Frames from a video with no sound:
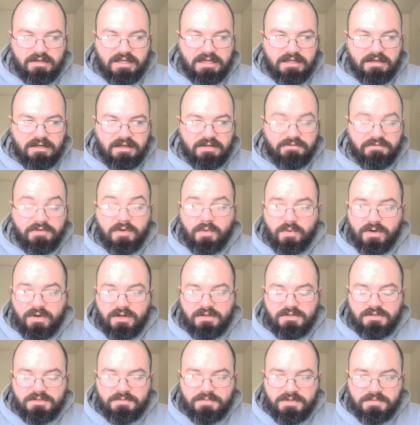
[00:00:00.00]
And if you're one
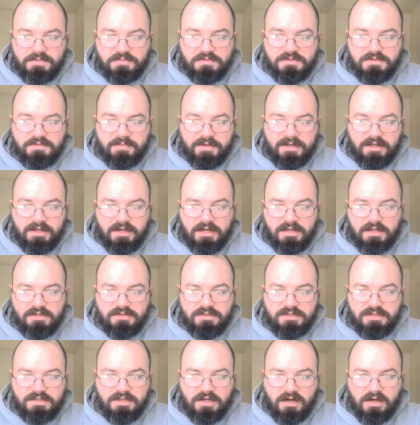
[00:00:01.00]
of those people spending
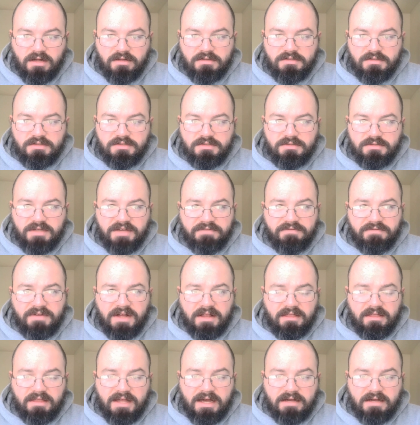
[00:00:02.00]
hundreds of dollars, if
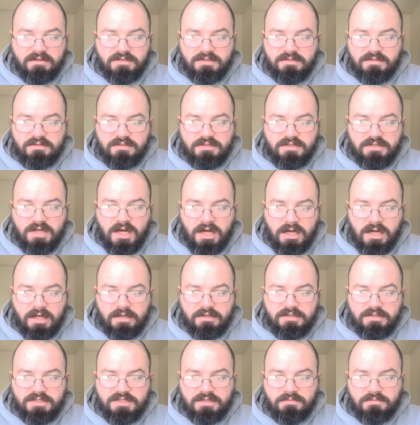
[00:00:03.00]
not thousands,
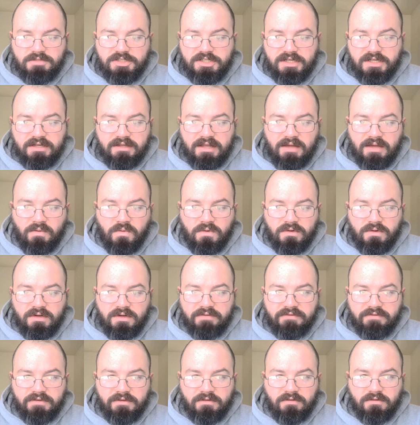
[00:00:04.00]
on some chick that won't
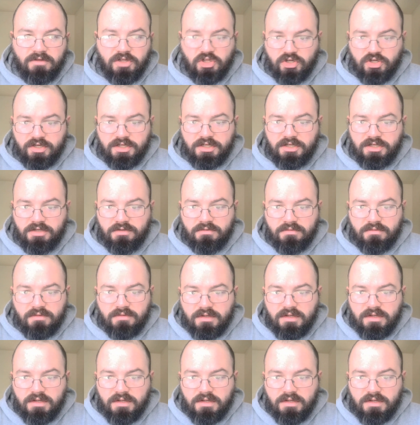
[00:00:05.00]
even look at you,